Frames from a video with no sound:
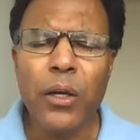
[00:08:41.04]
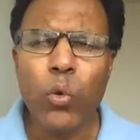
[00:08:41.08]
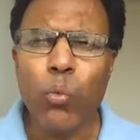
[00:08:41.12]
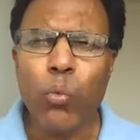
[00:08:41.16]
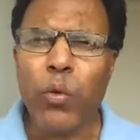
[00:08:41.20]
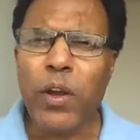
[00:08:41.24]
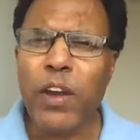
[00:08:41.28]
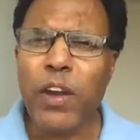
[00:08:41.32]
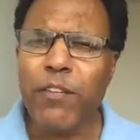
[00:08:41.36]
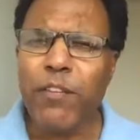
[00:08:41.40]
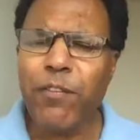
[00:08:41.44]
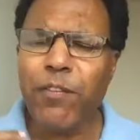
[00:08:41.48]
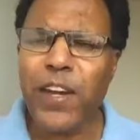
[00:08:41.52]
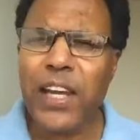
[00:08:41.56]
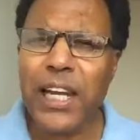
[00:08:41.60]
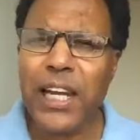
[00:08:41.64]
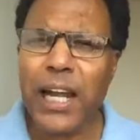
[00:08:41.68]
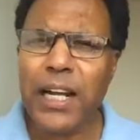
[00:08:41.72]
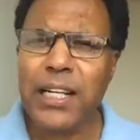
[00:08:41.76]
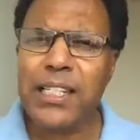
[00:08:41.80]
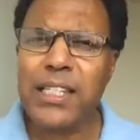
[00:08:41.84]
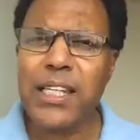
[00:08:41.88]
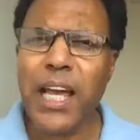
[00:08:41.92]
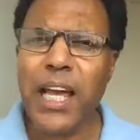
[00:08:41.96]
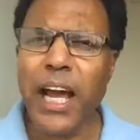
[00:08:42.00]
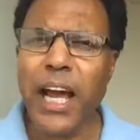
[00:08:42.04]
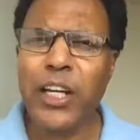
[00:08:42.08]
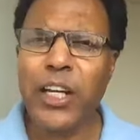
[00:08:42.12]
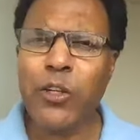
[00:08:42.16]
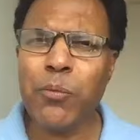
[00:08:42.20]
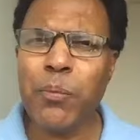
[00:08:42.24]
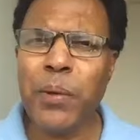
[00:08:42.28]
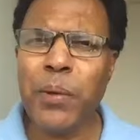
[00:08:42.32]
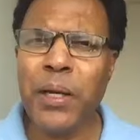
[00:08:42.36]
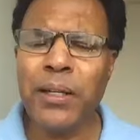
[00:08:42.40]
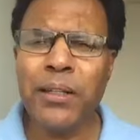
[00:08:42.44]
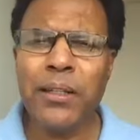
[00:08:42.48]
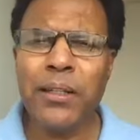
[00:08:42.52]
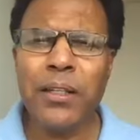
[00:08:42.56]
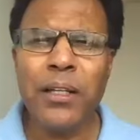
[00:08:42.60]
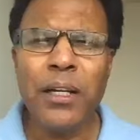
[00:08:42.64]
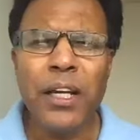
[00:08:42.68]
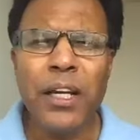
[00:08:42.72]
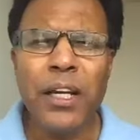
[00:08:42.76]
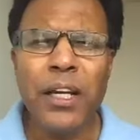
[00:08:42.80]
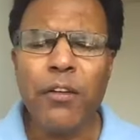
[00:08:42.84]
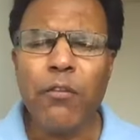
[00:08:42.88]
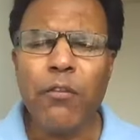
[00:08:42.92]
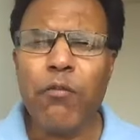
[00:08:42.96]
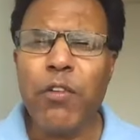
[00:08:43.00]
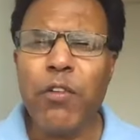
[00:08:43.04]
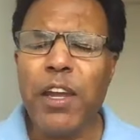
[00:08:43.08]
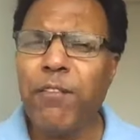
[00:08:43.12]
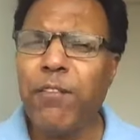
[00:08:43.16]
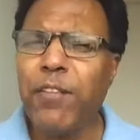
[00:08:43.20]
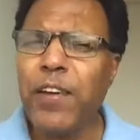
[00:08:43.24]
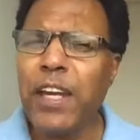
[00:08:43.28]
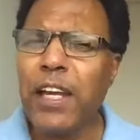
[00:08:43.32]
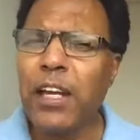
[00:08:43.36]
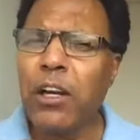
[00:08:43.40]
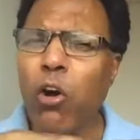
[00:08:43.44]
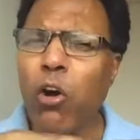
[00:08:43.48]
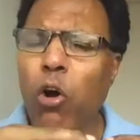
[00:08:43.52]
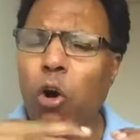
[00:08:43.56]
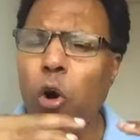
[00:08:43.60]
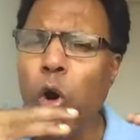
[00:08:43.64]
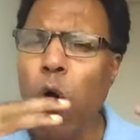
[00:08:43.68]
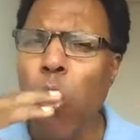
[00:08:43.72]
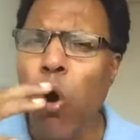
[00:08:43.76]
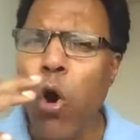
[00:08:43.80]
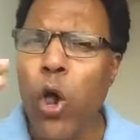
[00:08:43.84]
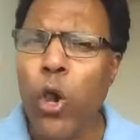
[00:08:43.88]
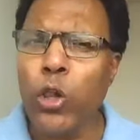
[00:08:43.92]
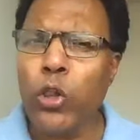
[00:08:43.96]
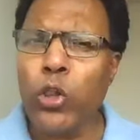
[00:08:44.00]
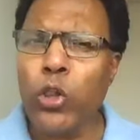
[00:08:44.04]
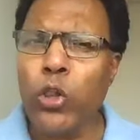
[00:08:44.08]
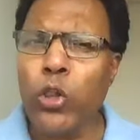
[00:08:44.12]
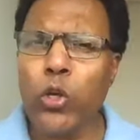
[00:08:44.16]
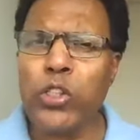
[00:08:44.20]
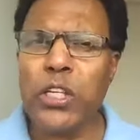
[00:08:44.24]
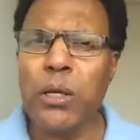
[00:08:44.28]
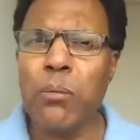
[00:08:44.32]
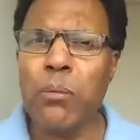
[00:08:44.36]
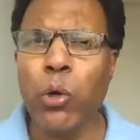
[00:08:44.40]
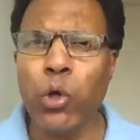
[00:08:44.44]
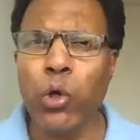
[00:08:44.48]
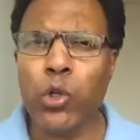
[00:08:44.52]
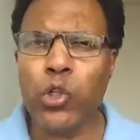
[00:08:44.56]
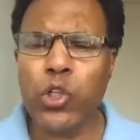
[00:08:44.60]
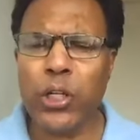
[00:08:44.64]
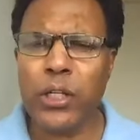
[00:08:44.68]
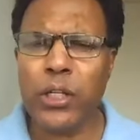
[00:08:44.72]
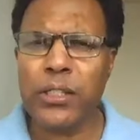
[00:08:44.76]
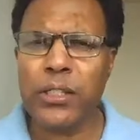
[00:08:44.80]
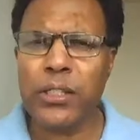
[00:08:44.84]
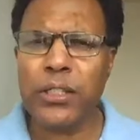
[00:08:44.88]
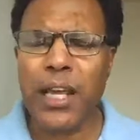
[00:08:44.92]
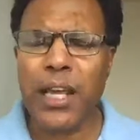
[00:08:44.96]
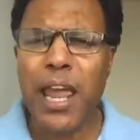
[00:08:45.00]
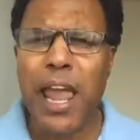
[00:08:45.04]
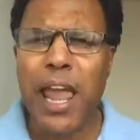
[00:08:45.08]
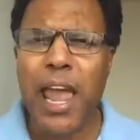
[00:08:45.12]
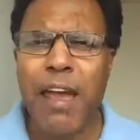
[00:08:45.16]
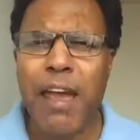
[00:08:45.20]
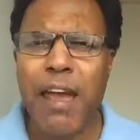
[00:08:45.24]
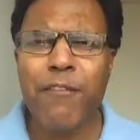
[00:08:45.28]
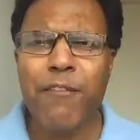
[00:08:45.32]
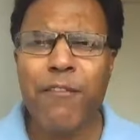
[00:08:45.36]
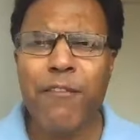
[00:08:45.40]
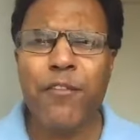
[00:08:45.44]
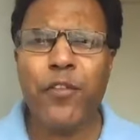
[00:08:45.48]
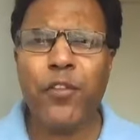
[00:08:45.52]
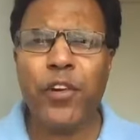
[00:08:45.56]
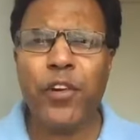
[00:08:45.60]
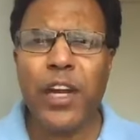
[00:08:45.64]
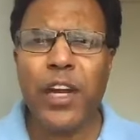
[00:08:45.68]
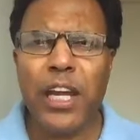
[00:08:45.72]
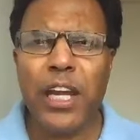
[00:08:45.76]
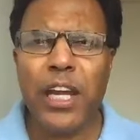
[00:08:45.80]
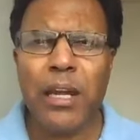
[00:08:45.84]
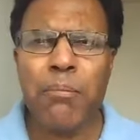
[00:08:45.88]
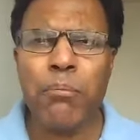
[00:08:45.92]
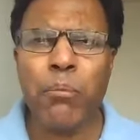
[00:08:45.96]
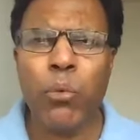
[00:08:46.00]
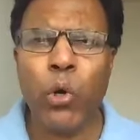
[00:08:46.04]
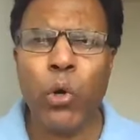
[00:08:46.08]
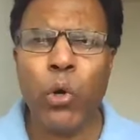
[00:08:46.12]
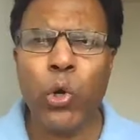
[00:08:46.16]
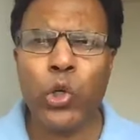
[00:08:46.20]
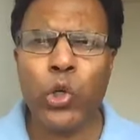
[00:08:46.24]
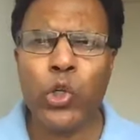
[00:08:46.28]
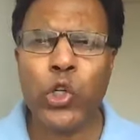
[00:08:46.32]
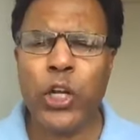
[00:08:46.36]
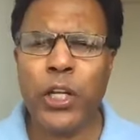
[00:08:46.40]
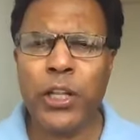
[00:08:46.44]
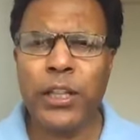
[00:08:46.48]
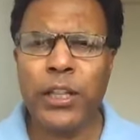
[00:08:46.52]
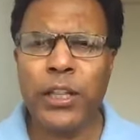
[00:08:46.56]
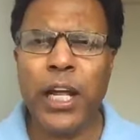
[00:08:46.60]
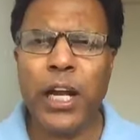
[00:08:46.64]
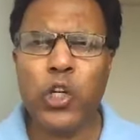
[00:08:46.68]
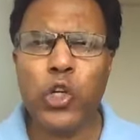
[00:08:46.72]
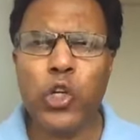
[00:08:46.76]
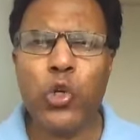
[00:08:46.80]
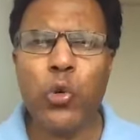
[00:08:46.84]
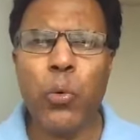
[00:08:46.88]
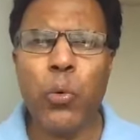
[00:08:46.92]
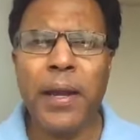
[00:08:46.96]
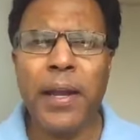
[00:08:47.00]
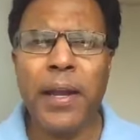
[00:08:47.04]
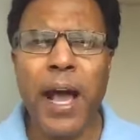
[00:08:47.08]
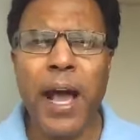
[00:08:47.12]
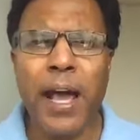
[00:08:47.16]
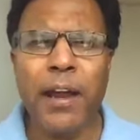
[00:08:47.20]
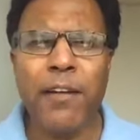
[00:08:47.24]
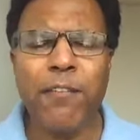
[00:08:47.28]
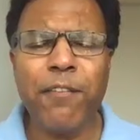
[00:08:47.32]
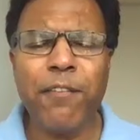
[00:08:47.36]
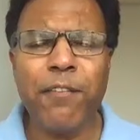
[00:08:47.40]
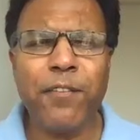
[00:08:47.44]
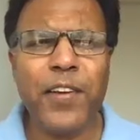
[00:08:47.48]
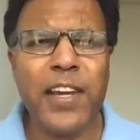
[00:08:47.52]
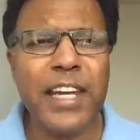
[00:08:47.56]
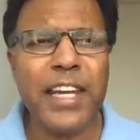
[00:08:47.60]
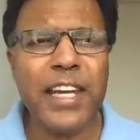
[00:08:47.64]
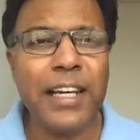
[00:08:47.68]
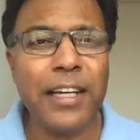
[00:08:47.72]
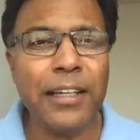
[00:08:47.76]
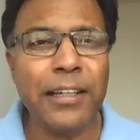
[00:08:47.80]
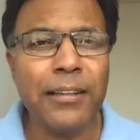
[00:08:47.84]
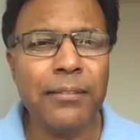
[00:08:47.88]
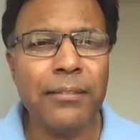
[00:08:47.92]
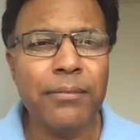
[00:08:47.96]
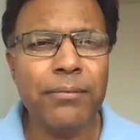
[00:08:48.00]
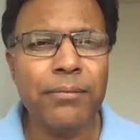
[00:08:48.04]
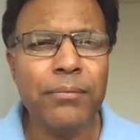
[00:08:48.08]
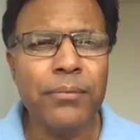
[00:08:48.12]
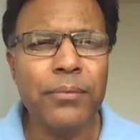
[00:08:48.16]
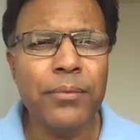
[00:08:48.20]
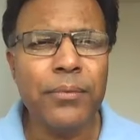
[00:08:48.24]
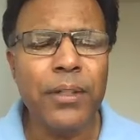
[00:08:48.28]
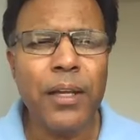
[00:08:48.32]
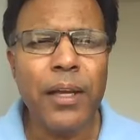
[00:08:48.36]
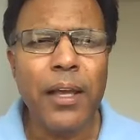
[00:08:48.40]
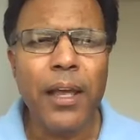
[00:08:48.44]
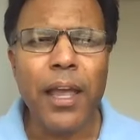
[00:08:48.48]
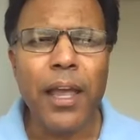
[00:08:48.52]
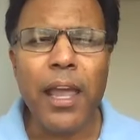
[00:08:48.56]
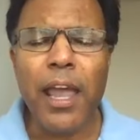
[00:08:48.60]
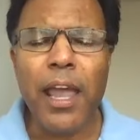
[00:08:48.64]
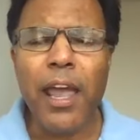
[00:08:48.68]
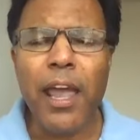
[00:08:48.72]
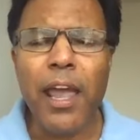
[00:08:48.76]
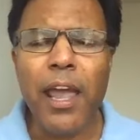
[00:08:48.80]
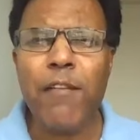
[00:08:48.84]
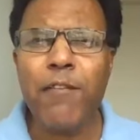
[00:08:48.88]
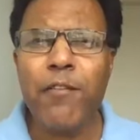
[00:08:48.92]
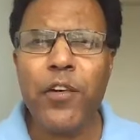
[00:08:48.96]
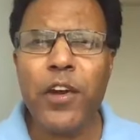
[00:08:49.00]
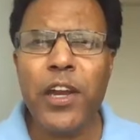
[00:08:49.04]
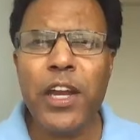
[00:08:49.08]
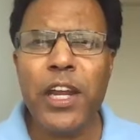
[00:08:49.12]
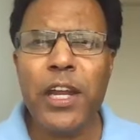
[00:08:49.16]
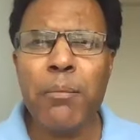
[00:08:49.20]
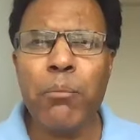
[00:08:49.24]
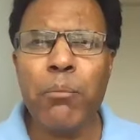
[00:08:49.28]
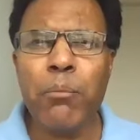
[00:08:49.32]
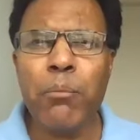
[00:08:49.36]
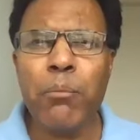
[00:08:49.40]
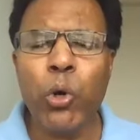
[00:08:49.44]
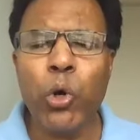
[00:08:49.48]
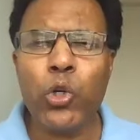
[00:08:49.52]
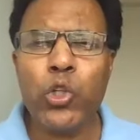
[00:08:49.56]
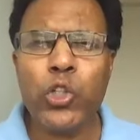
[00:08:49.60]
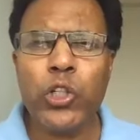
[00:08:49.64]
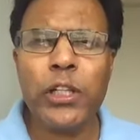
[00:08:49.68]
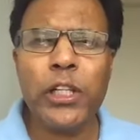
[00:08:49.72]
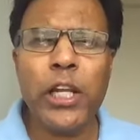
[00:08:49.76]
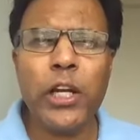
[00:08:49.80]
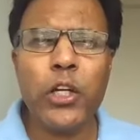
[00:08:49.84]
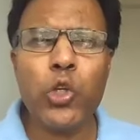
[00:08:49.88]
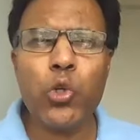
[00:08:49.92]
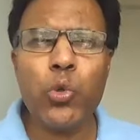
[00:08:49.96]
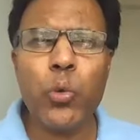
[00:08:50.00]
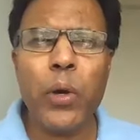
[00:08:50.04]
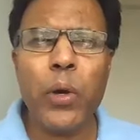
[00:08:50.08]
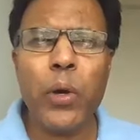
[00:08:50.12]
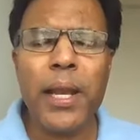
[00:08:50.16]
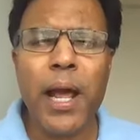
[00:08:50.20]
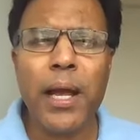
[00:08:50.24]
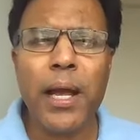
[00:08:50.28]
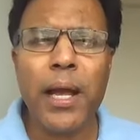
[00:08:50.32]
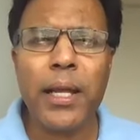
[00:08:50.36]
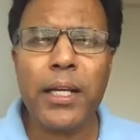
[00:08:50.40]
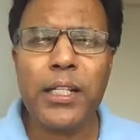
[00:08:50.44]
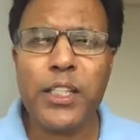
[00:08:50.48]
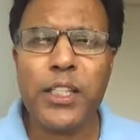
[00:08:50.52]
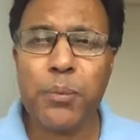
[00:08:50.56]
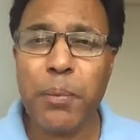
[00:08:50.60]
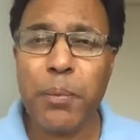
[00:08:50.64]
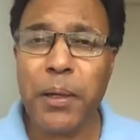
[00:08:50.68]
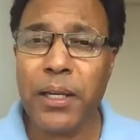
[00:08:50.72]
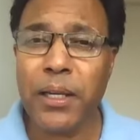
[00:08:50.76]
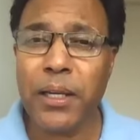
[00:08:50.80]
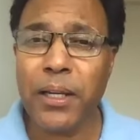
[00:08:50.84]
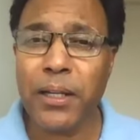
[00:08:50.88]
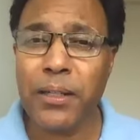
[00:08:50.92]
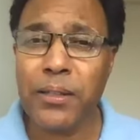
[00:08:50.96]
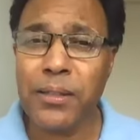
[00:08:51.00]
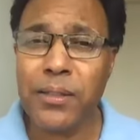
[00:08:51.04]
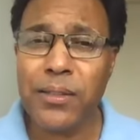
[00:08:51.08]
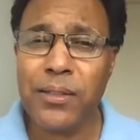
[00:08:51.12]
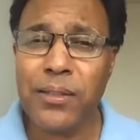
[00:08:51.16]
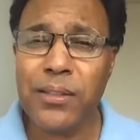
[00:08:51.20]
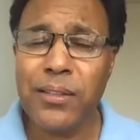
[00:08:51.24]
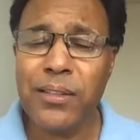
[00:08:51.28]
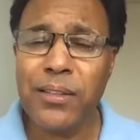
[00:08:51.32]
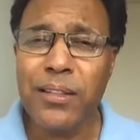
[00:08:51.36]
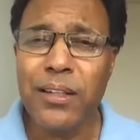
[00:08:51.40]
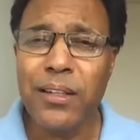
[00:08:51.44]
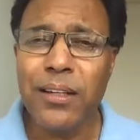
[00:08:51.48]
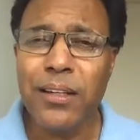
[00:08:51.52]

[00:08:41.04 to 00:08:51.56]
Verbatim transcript: we feel excitement, we feel all those emotions. Every emotion that you and I feel, every emotion that you and I experience,